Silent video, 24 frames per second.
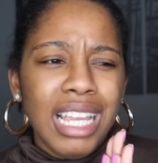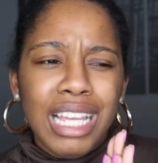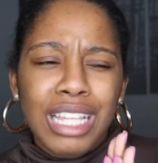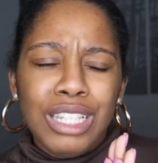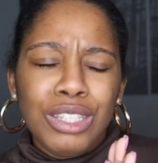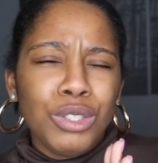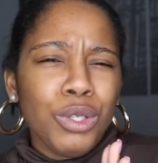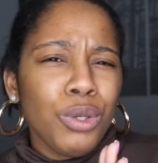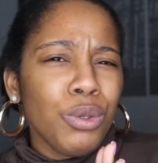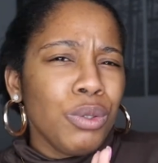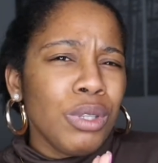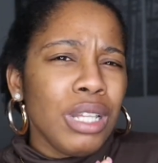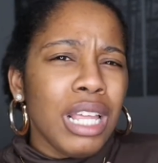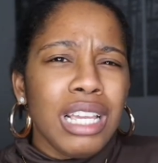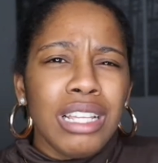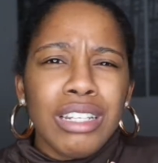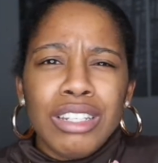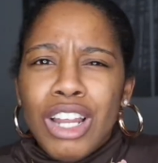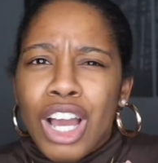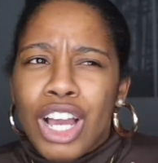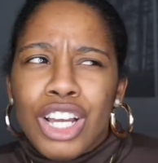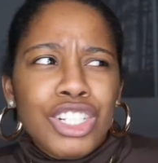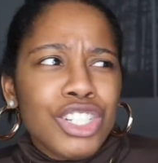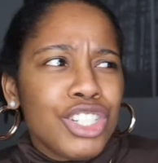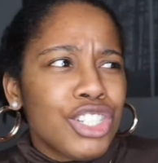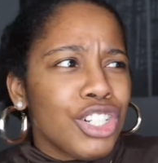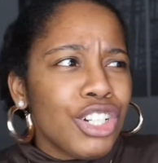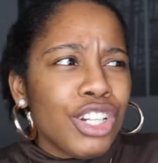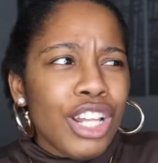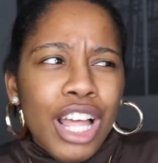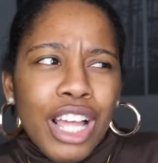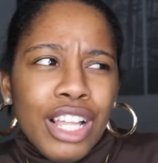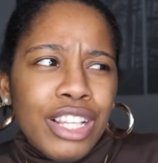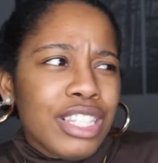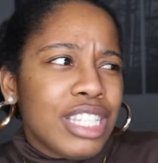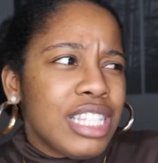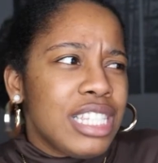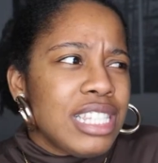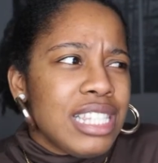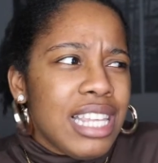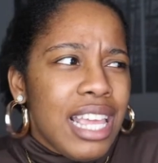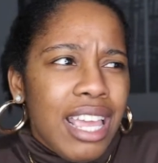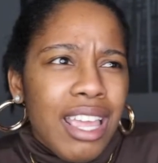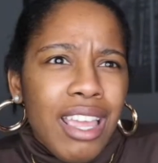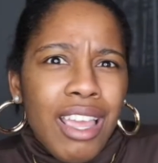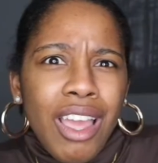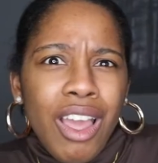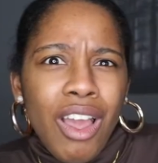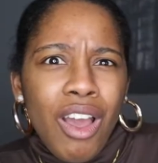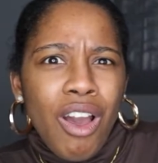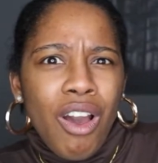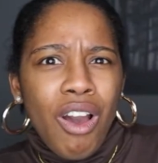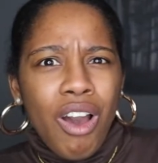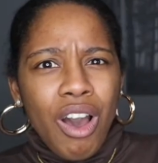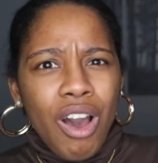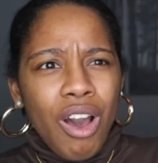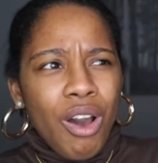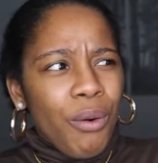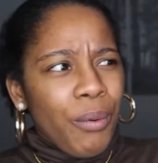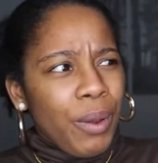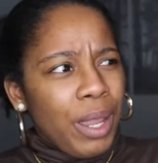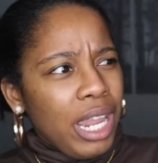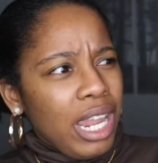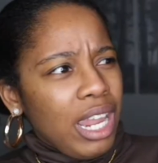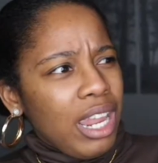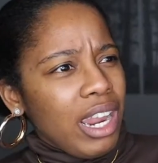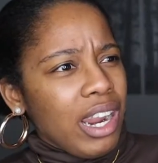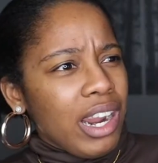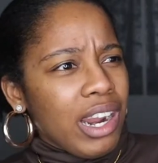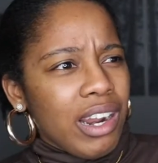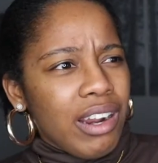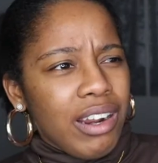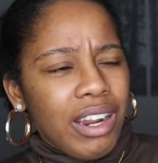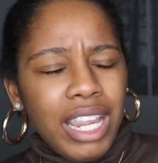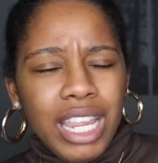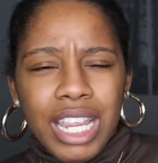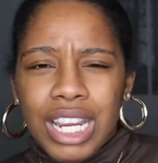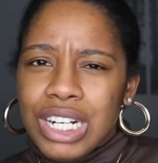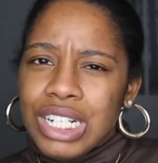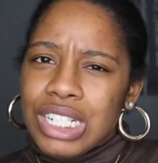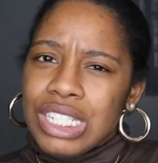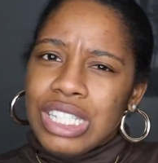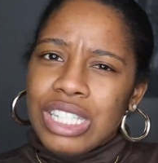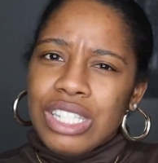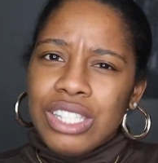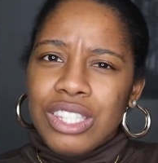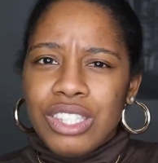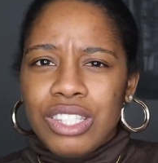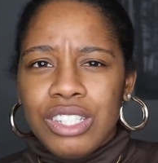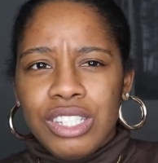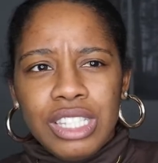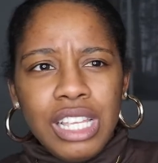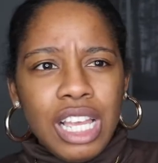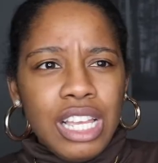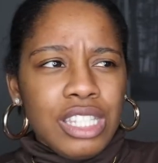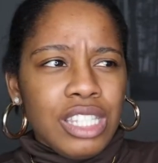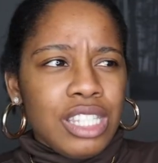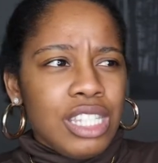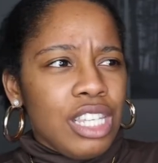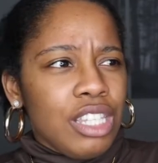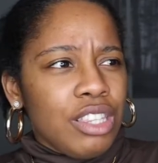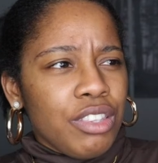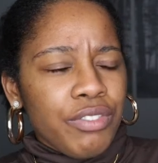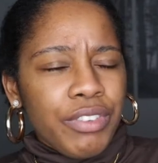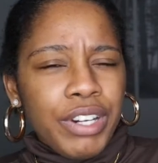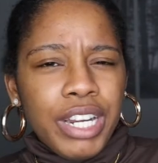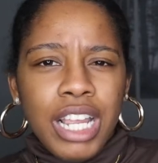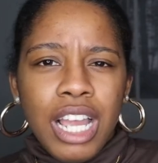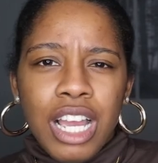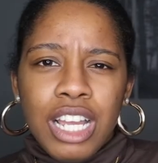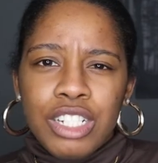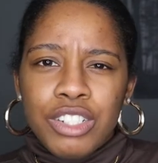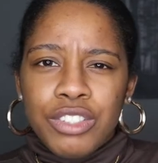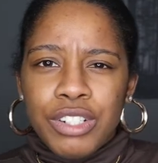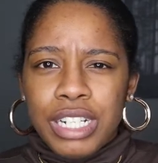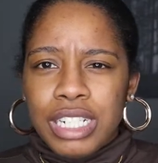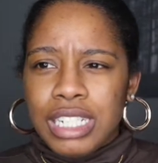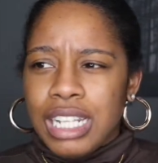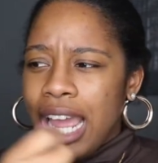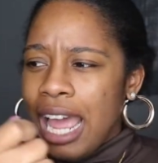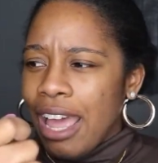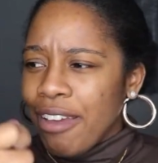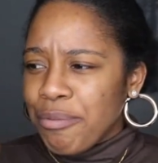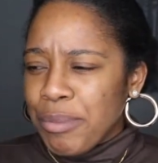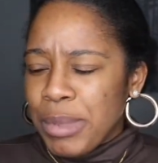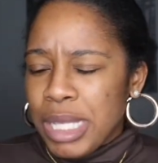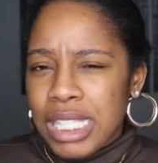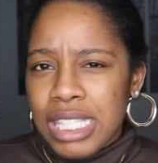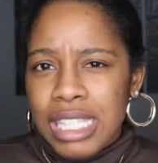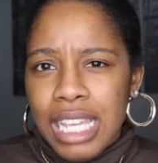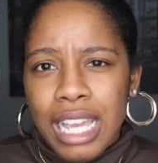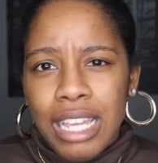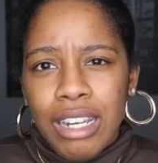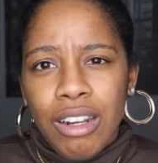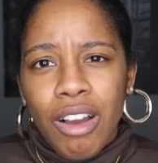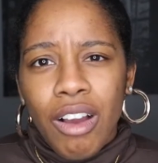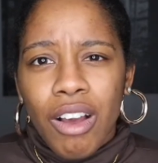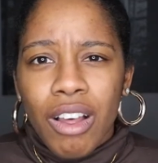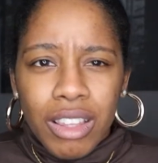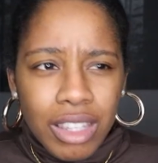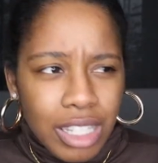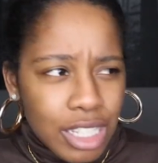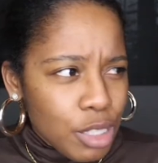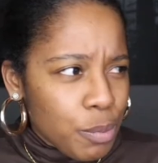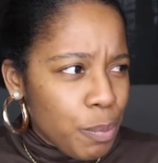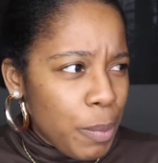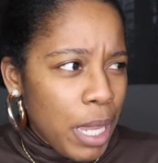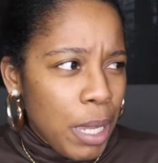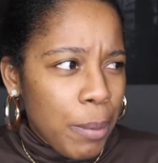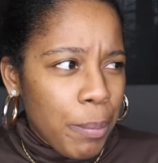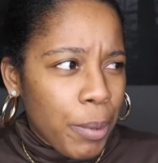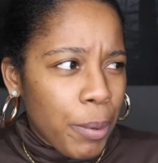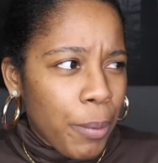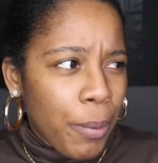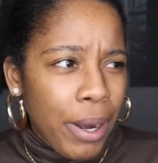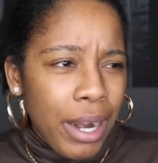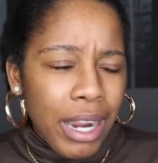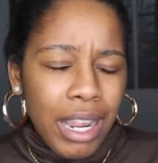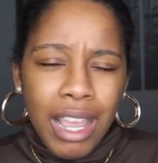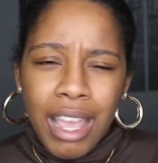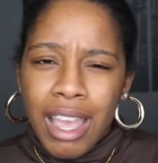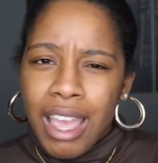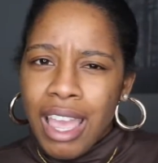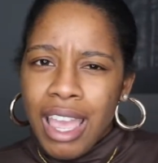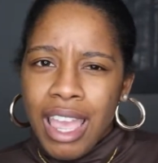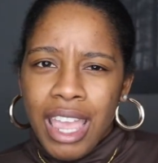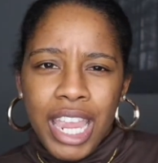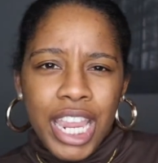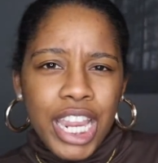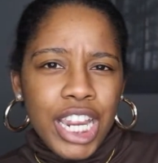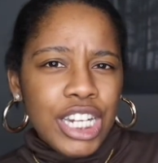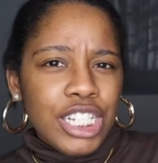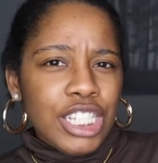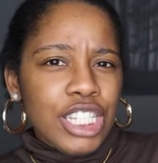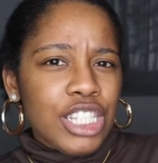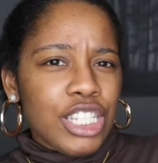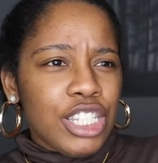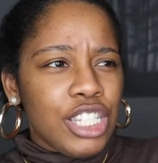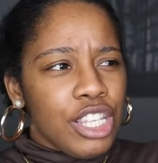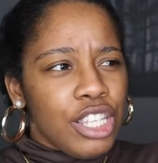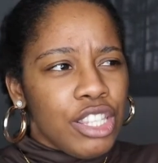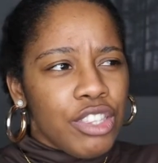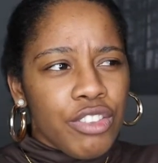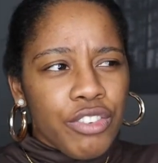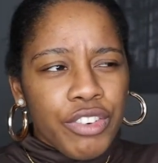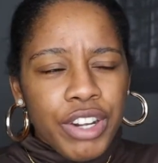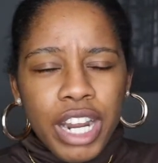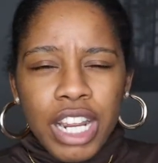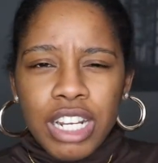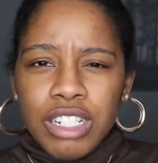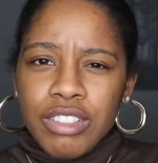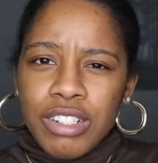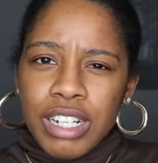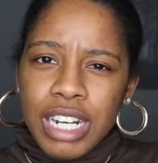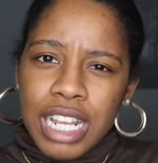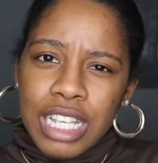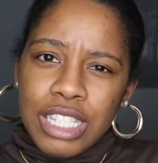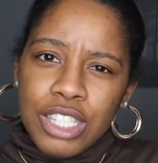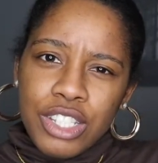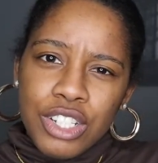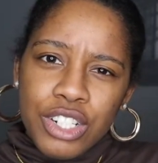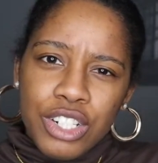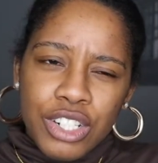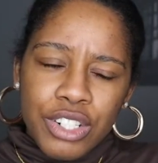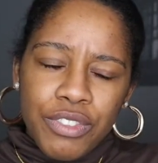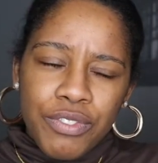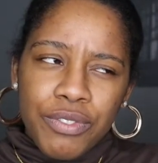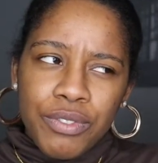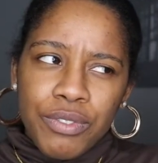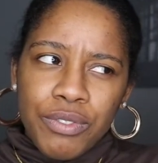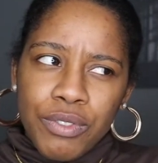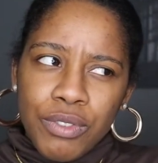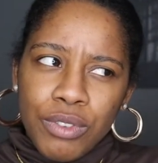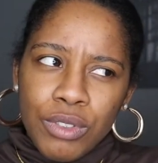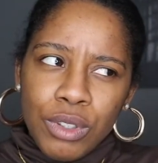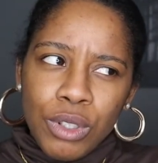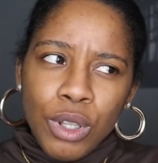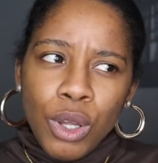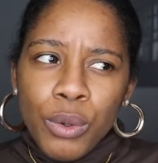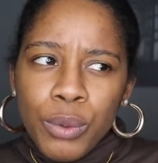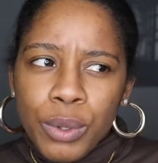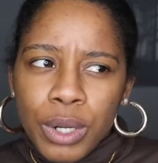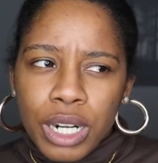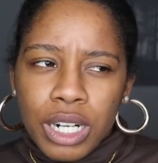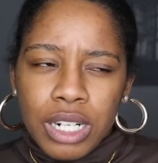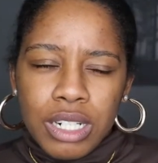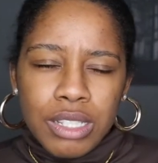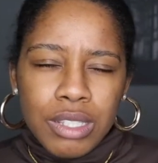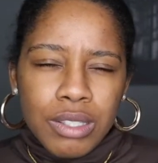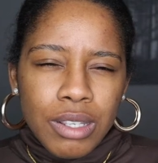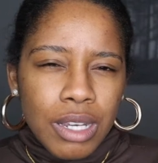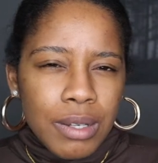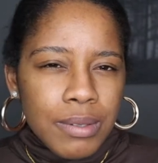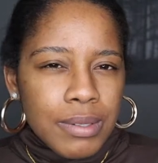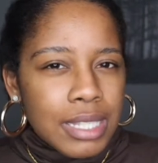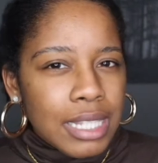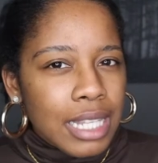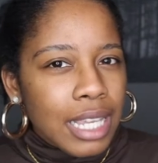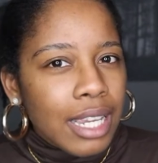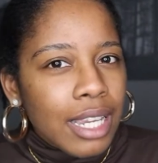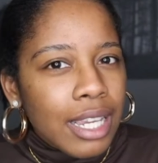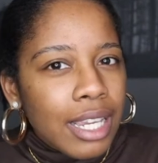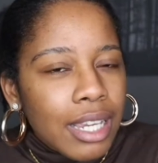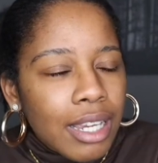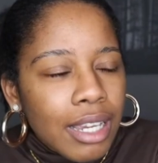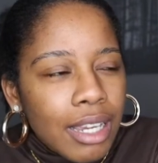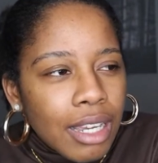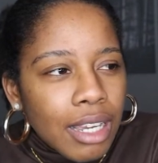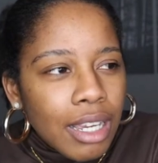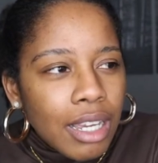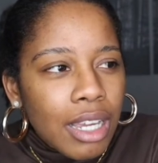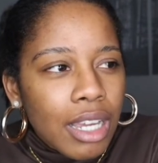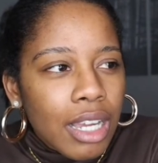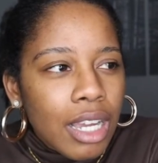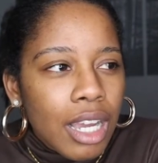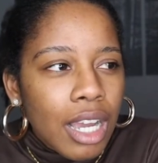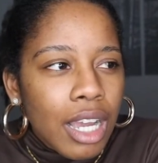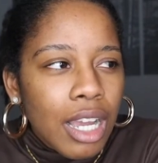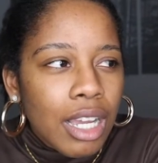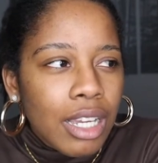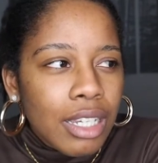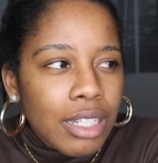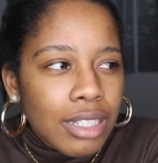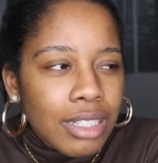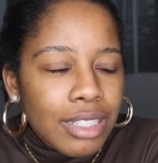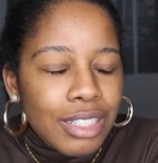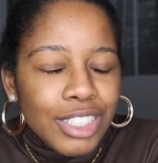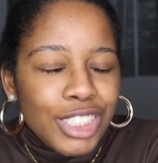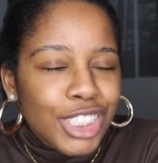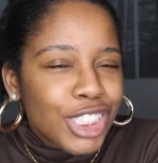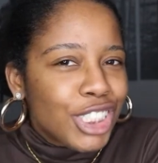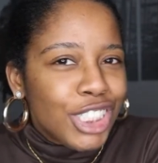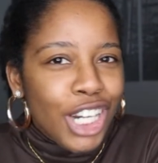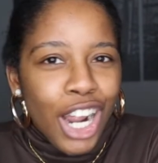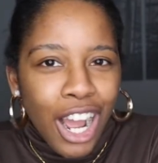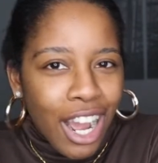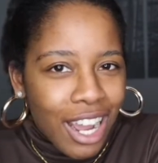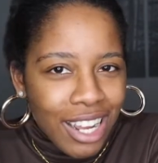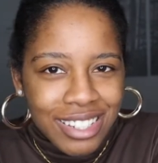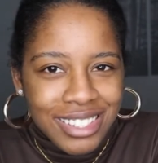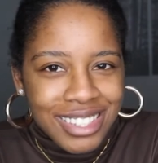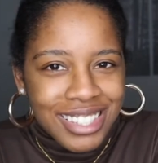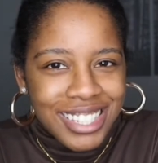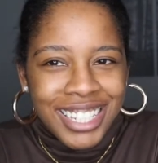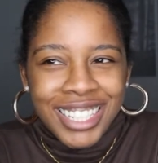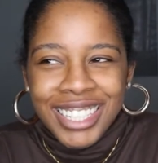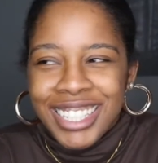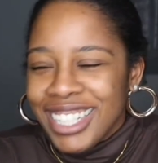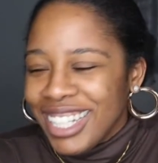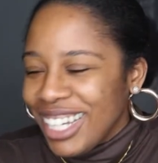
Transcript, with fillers: and don't like nonchalantly say, oh, here, here's a C a C300, have me sign all this paperwork. Here's a C300 as your loaner. So I was like, shocked.